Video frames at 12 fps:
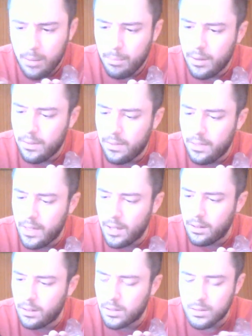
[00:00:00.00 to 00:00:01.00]
but
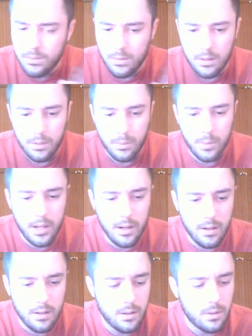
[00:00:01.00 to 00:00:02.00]
that looks really
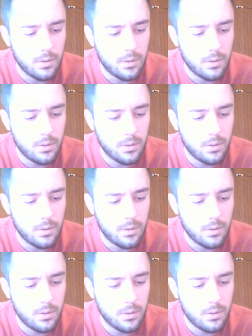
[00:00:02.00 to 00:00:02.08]
weird.